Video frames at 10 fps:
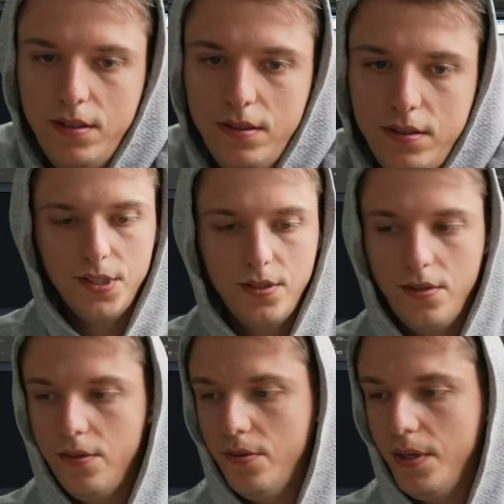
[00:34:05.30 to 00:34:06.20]
in.
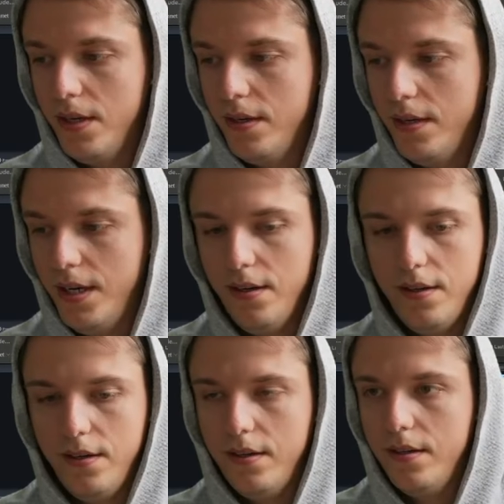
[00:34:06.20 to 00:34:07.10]
So we got an
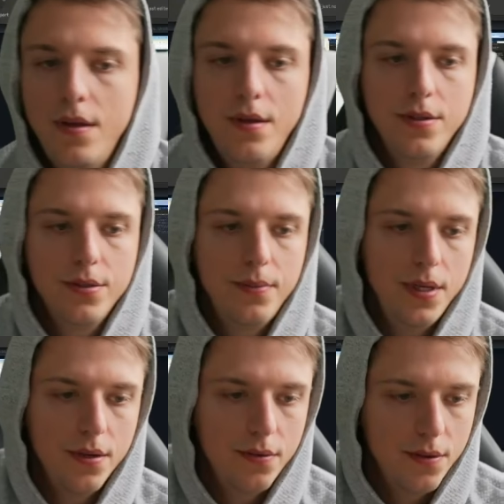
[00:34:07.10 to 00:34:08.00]
error. We need
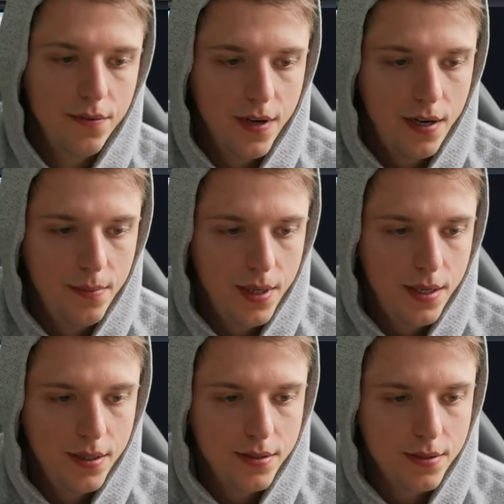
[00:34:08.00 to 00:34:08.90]
to go into
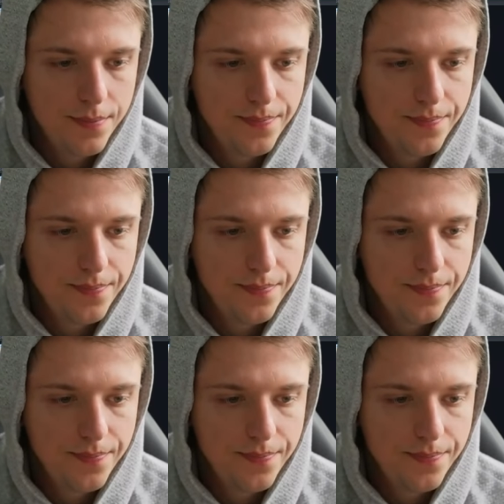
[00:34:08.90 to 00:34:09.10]
Firebase.